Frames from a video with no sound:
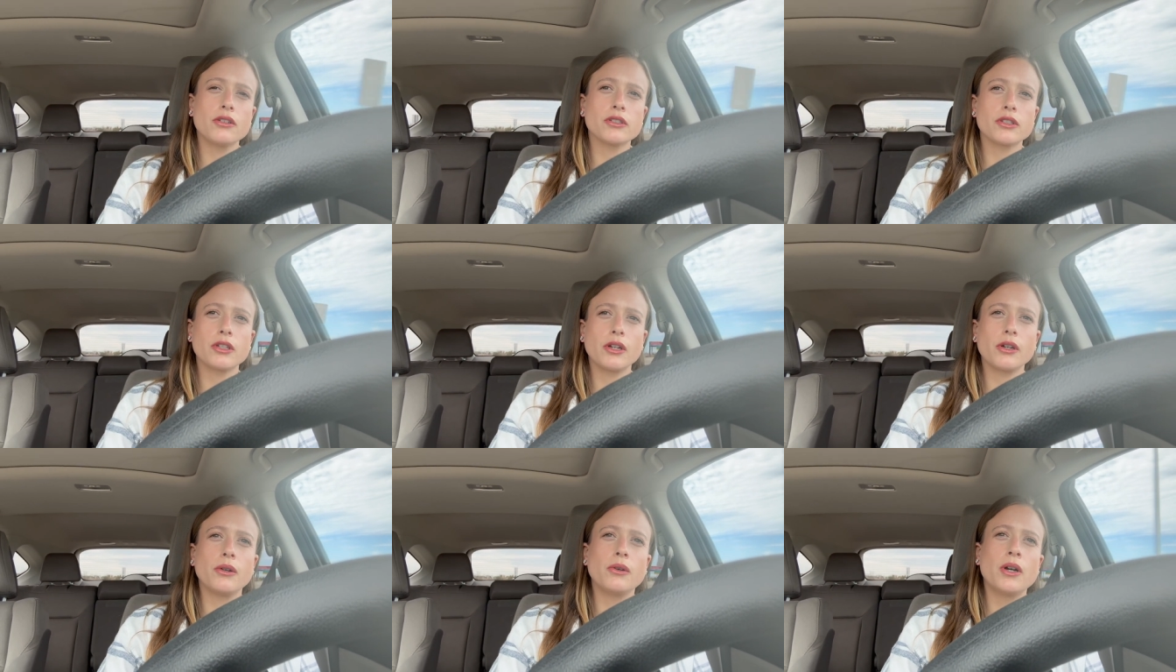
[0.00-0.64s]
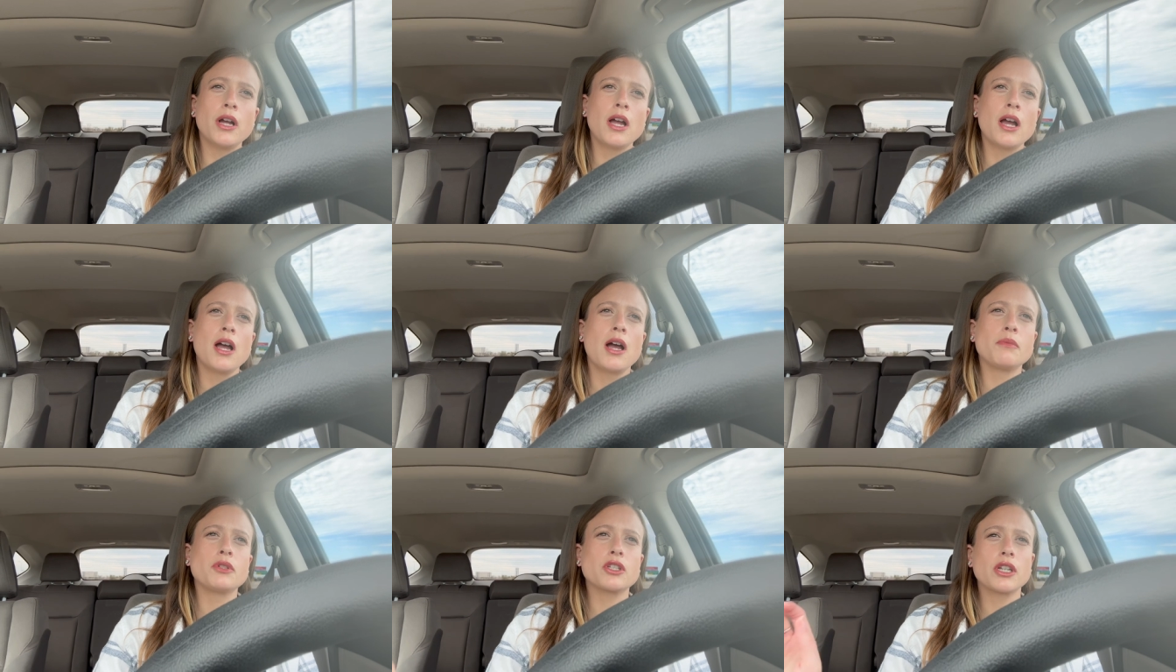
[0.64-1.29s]
So,
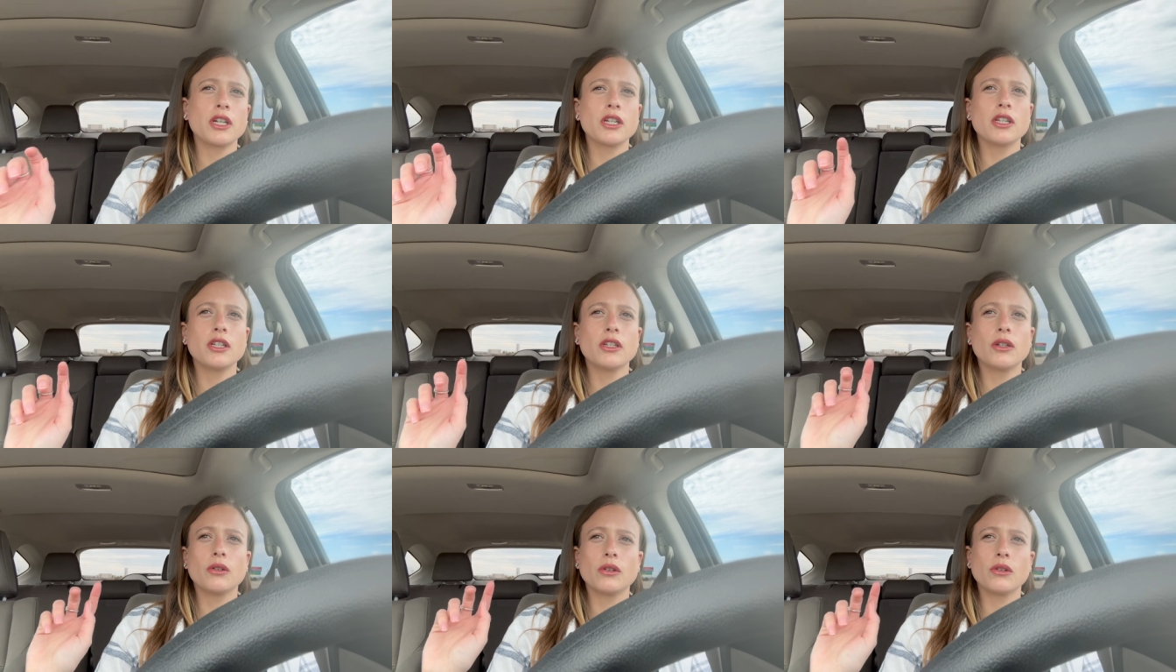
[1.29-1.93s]
I'm just gonna